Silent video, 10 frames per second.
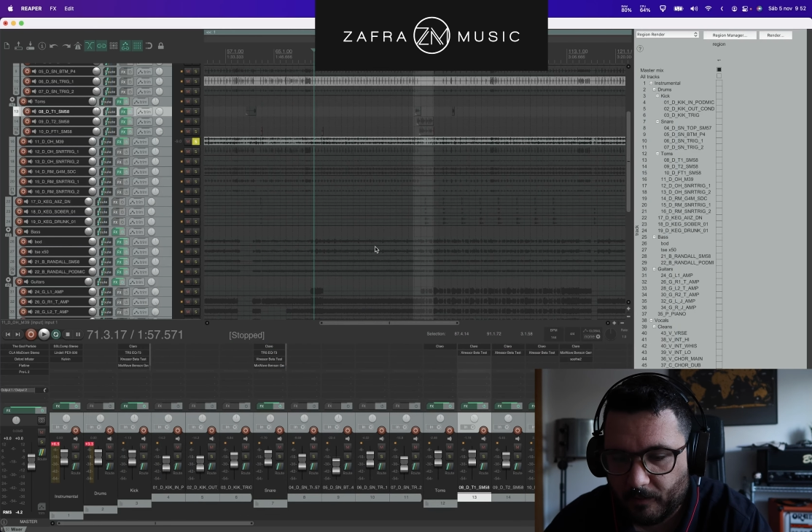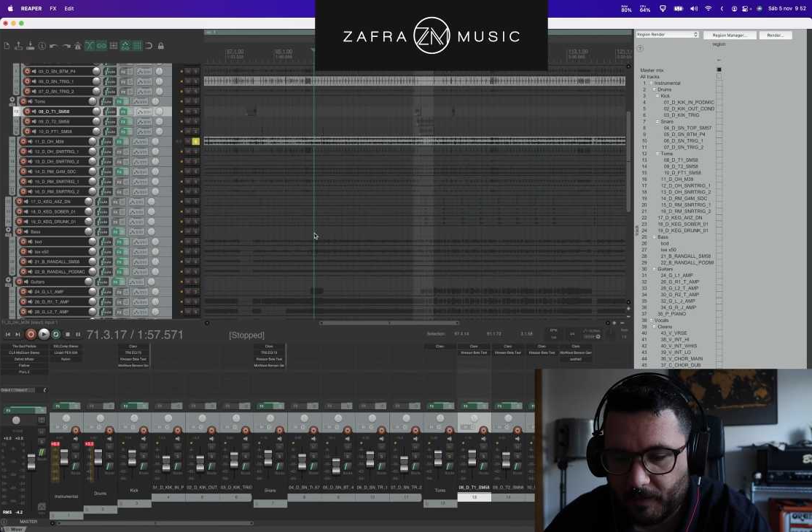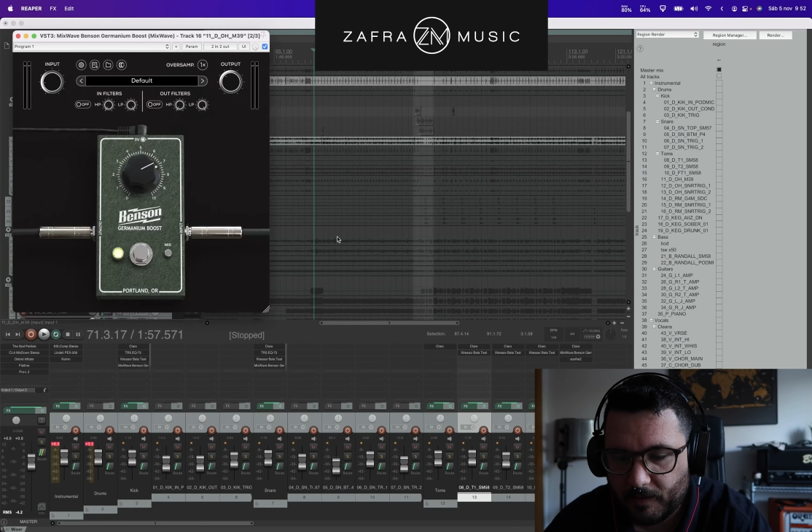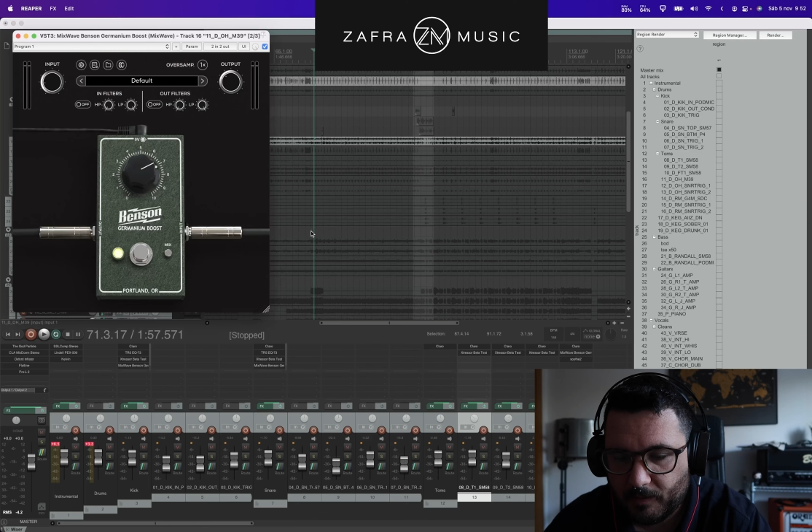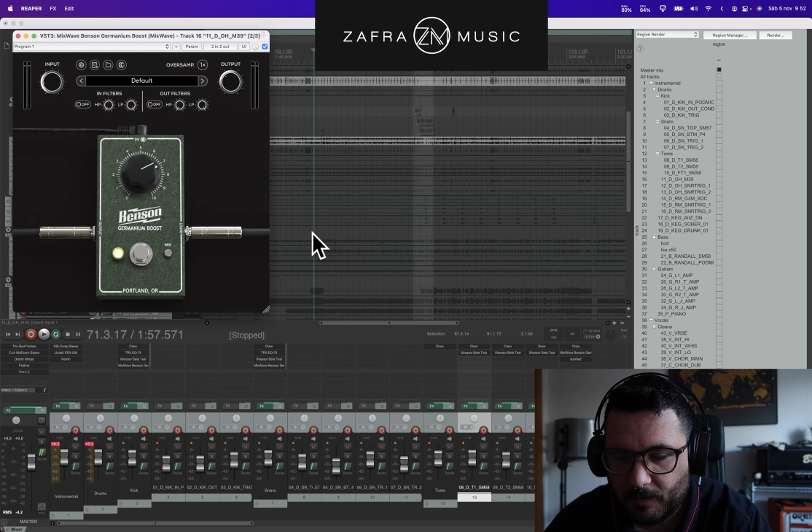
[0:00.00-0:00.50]
the
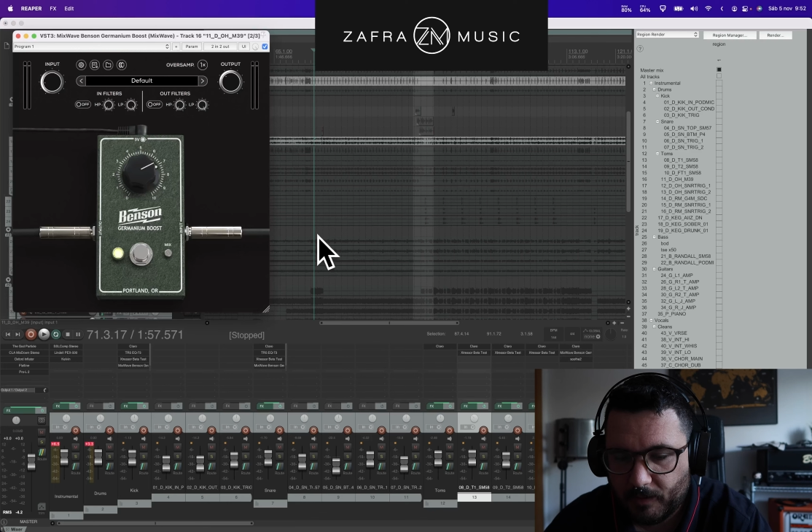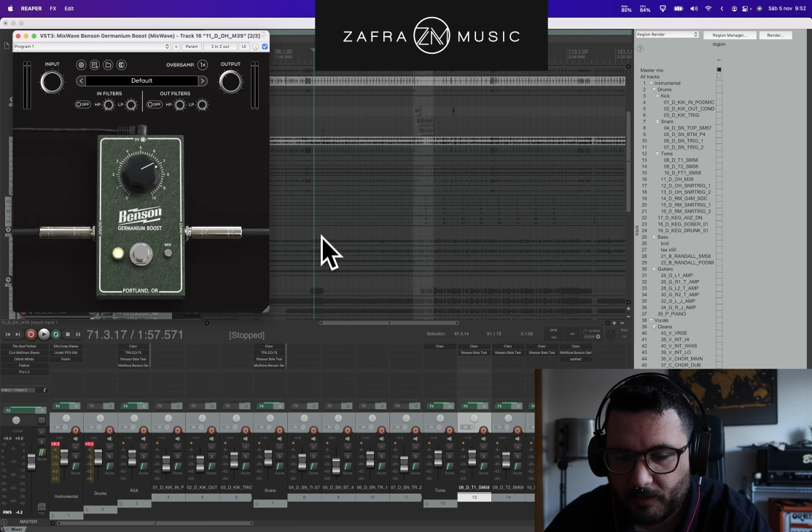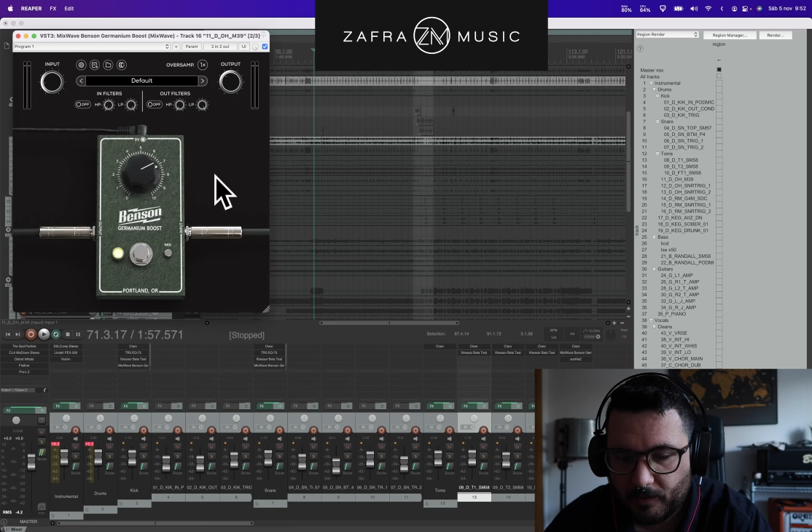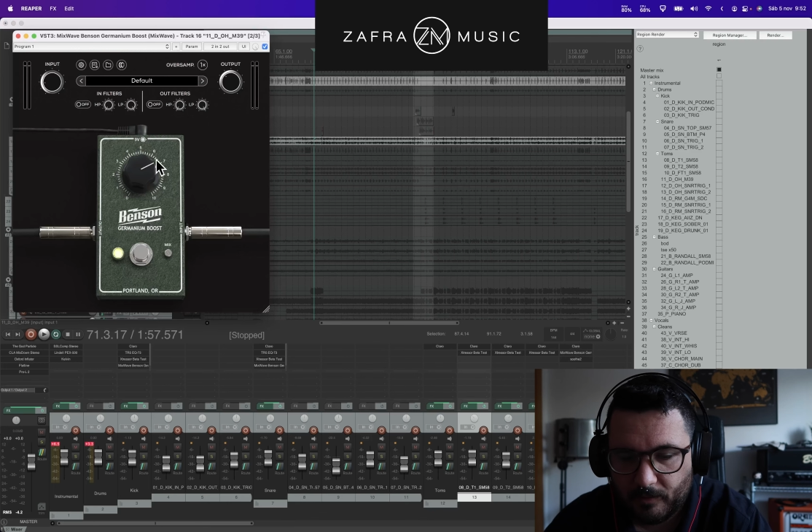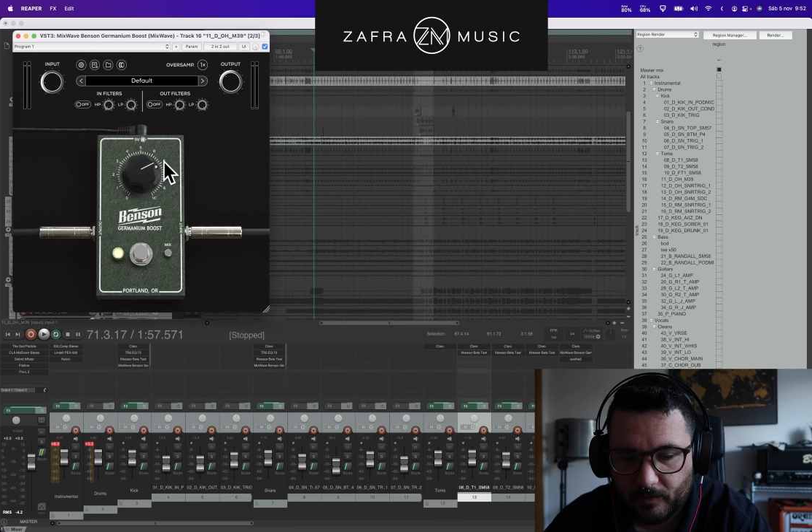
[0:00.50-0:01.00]
mix
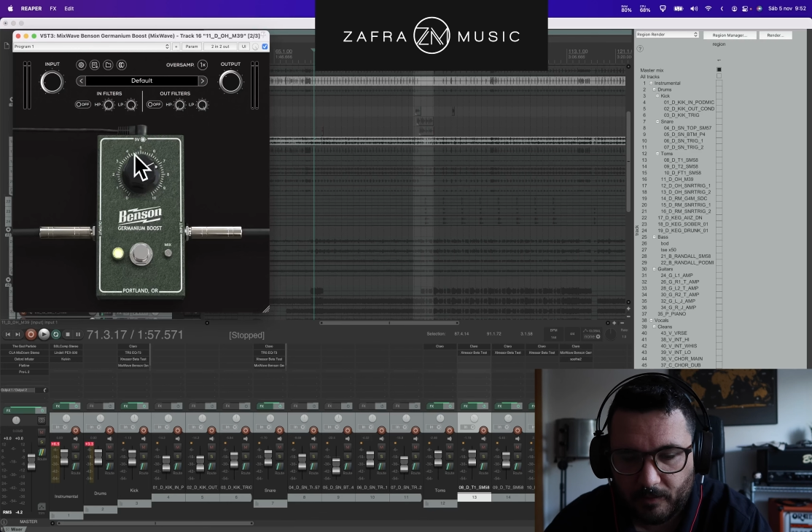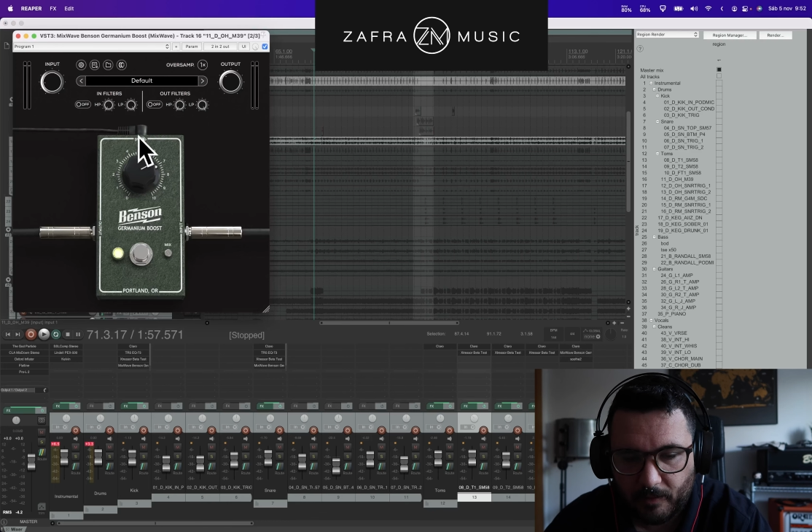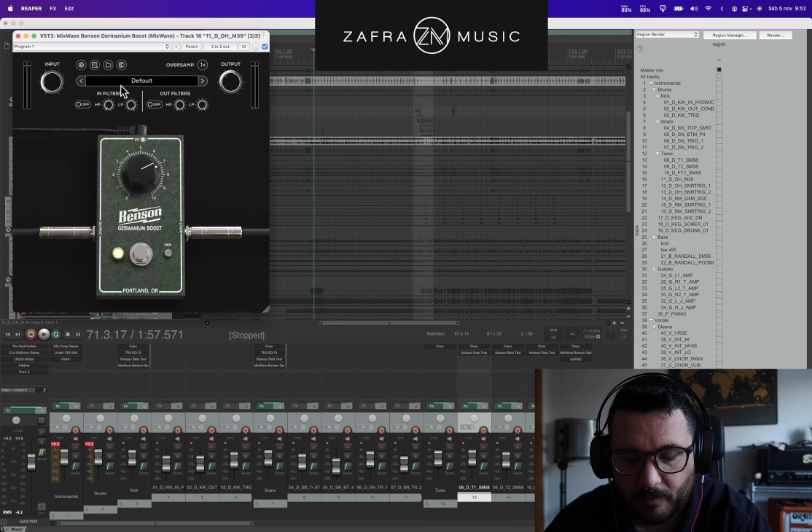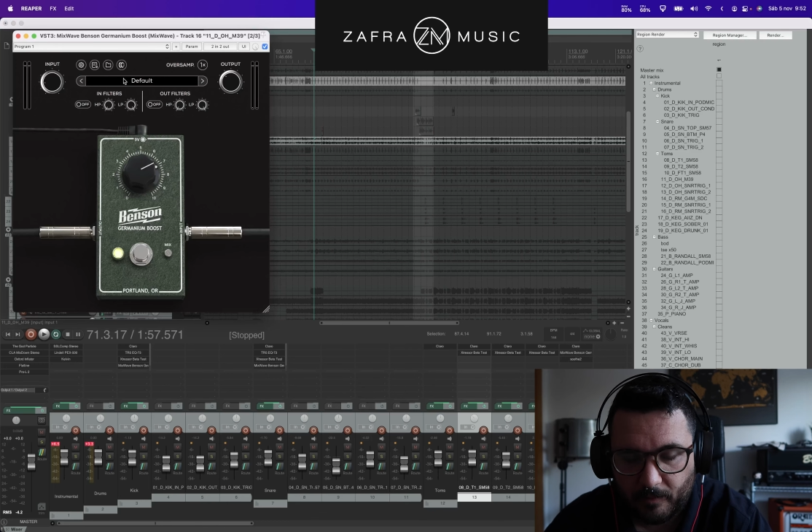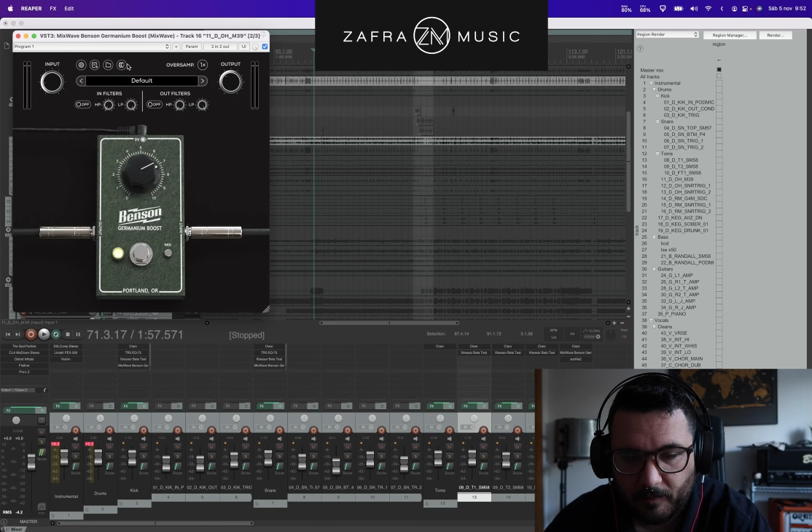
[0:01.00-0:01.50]

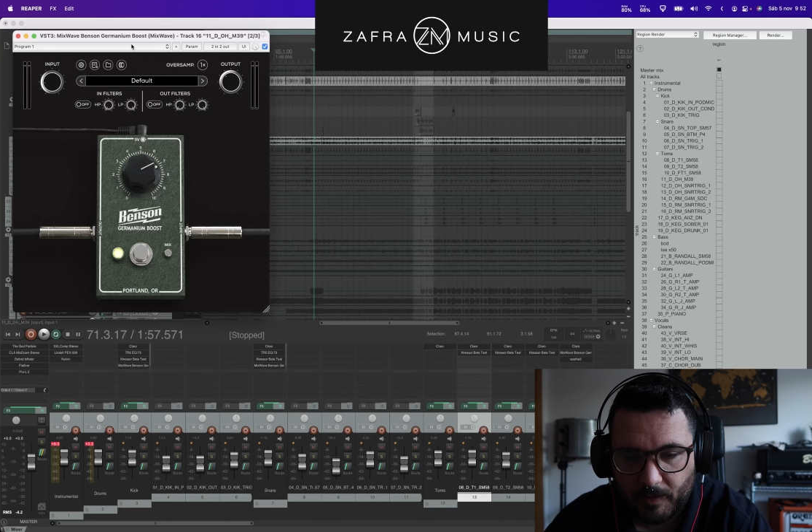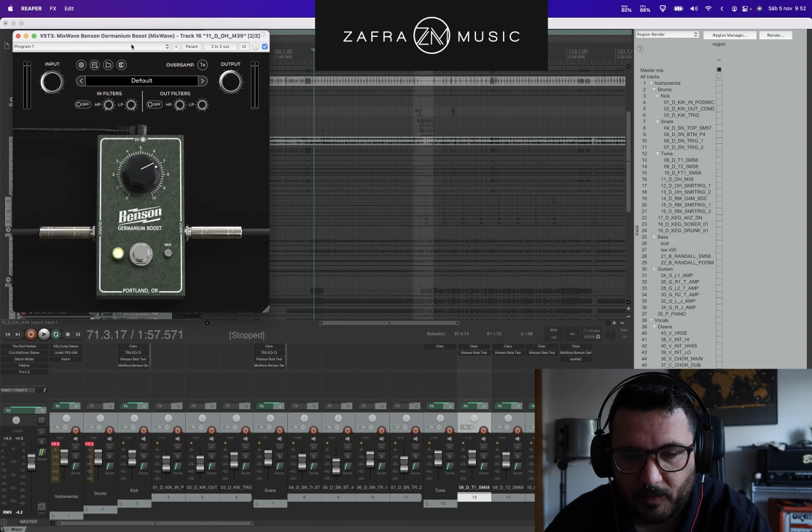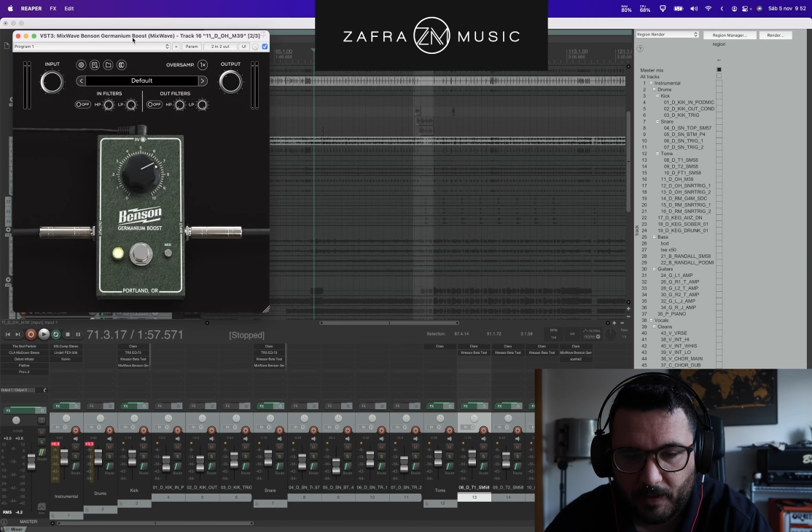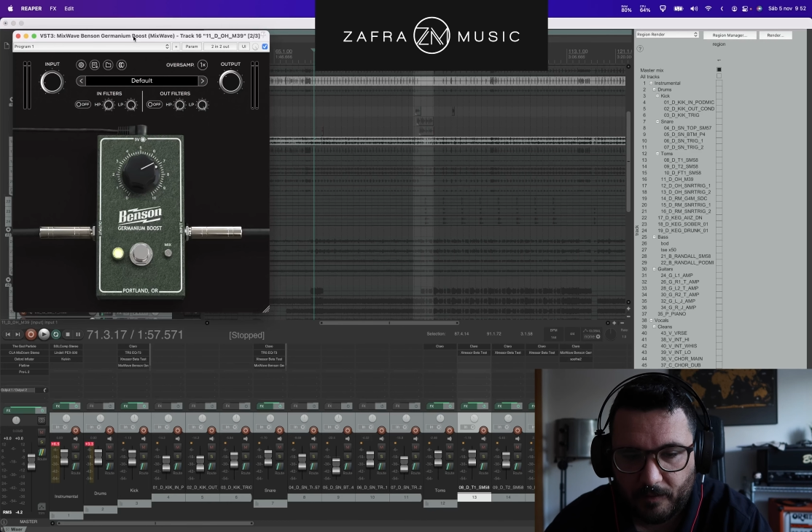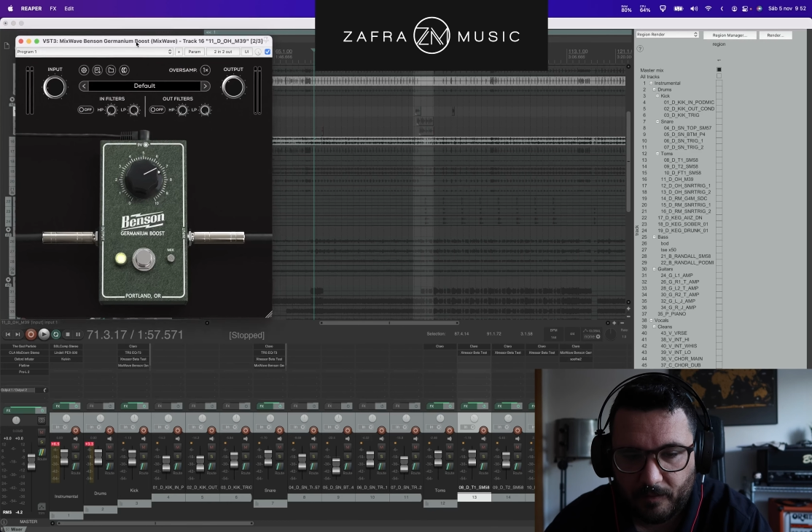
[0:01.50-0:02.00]

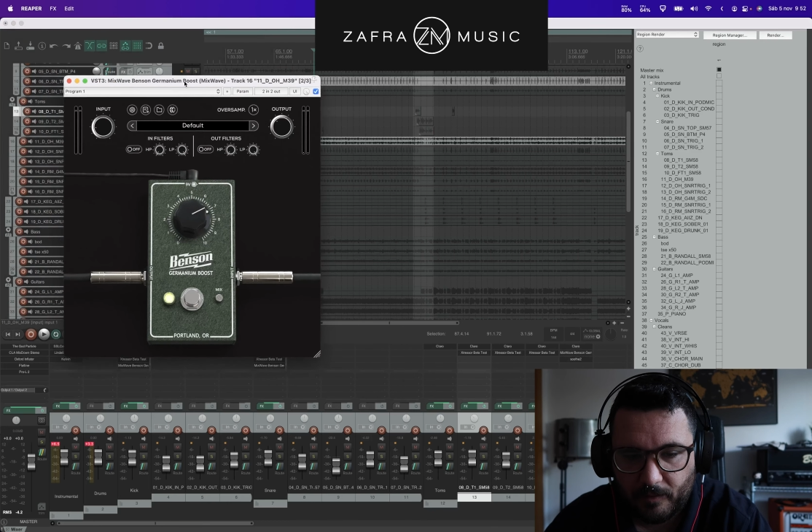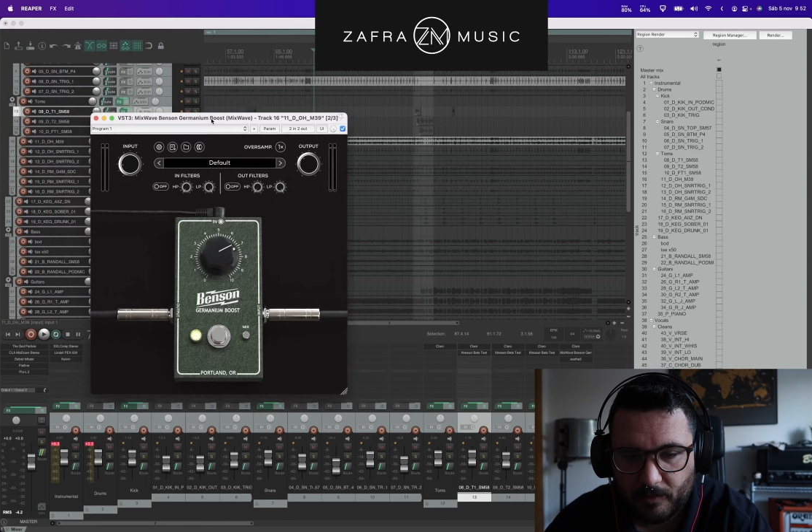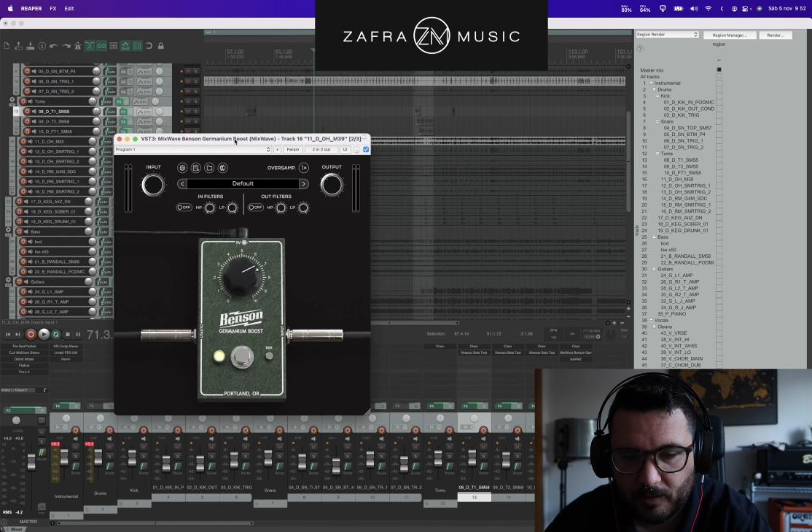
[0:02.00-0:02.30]
wave